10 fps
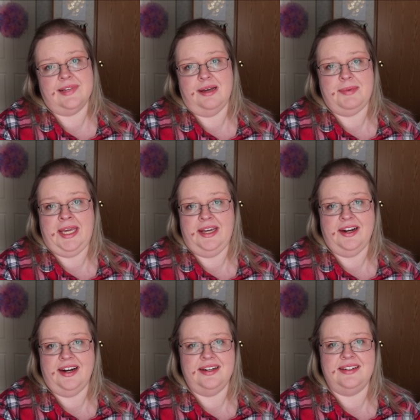I'm
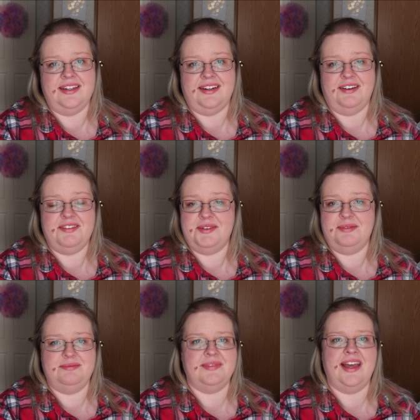here. You know, if
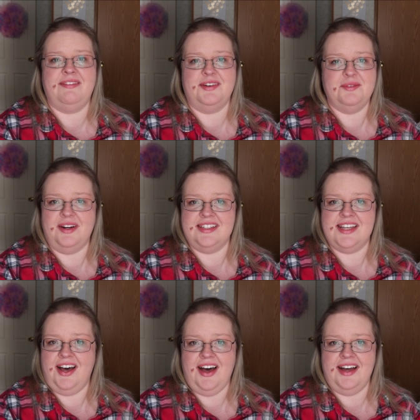you ever want to
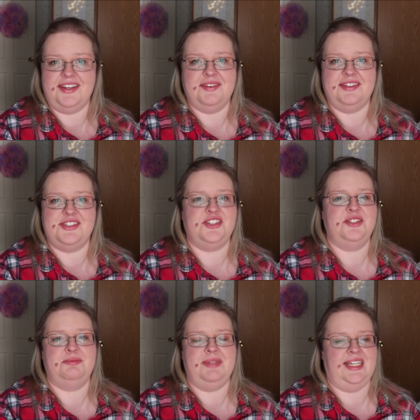talk, you can
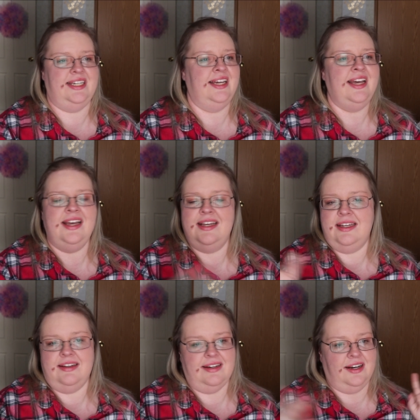shoot me
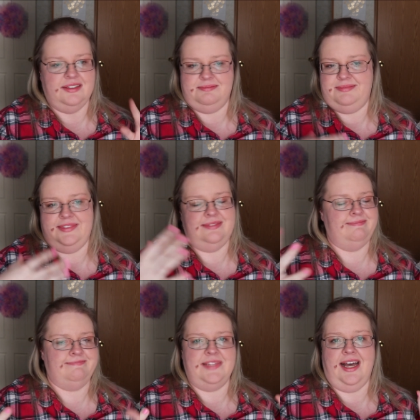on
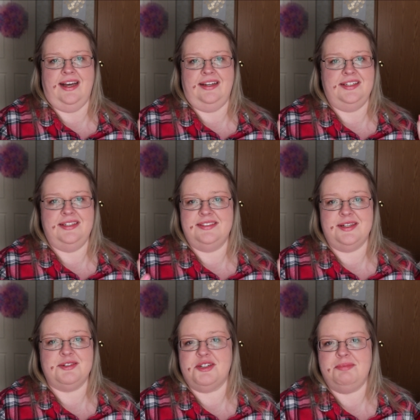uh,
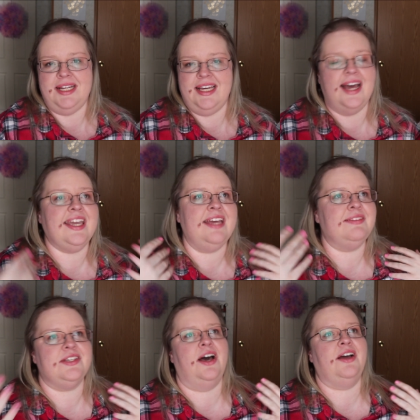social media. I can't
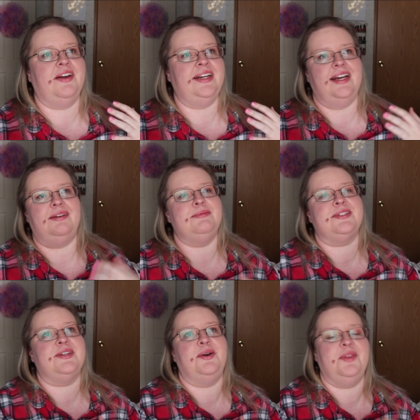even talk right now. I'm
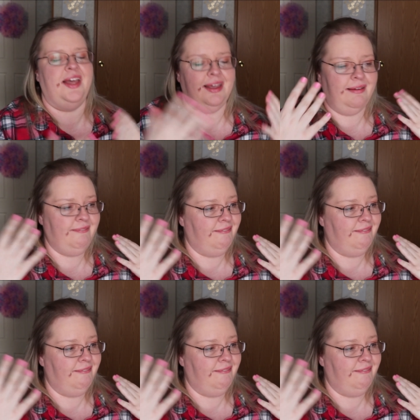so like